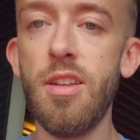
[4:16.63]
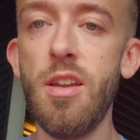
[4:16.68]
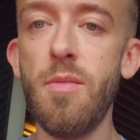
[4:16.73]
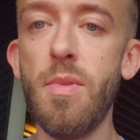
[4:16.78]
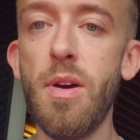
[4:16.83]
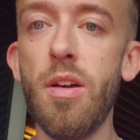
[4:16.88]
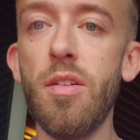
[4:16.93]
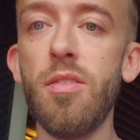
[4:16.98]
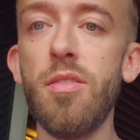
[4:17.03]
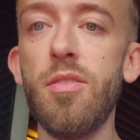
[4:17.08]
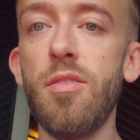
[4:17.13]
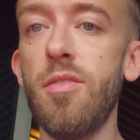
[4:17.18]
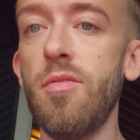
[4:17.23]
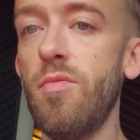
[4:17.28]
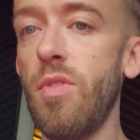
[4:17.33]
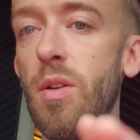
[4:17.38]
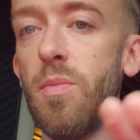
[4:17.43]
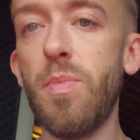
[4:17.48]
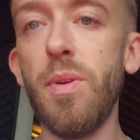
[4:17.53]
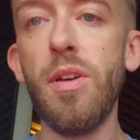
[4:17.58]
about
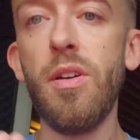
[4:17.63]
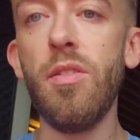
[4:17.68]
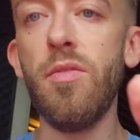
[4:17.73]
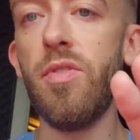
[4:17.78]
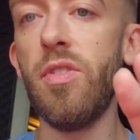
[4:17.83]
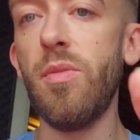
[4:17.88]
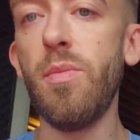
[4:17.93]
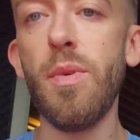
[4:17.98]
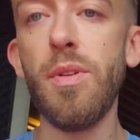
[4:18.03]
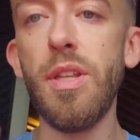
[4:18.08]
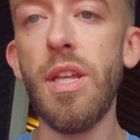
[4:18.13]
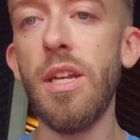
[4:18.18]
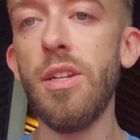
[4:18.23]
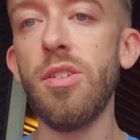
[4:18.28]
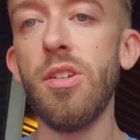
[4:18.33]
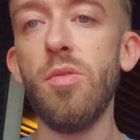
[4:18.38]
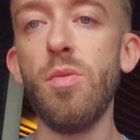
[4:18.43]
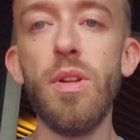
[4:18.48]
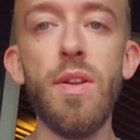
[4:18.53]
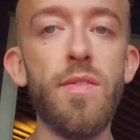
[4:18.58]
red pill, female
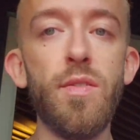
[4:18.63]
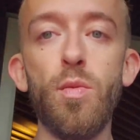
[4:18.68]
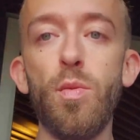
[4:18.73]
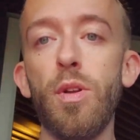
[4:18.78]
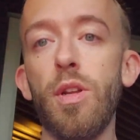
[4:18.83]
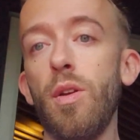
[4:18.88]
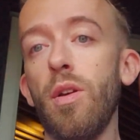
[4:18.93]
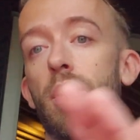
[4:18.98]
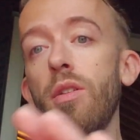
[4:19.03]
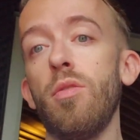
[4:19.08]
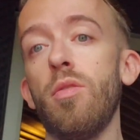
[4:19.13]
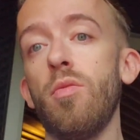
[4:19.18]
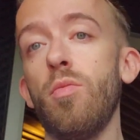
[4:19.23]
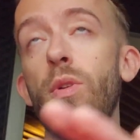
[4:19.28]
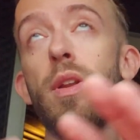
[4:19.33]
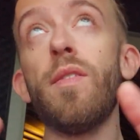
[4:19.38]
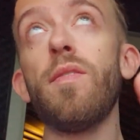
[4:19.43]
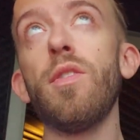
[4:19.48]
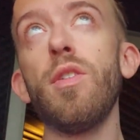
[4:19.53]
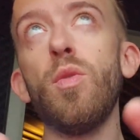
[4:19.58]
nature, whatever
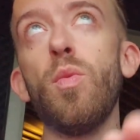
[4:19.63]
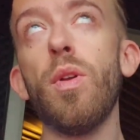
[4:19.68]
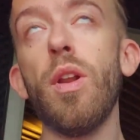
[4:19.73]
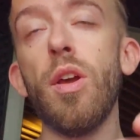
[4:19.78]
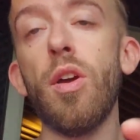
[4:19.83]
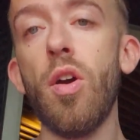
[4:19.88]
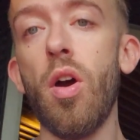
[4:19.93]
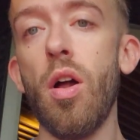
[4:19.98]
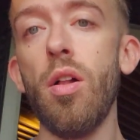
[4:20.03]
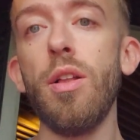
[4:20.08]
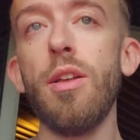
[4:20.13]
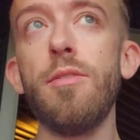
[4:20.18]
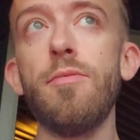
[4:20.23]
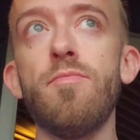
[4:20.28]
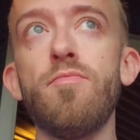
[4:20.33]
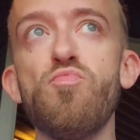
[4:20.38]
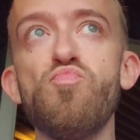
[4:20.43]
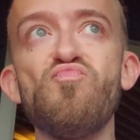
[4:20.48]
you want to call it,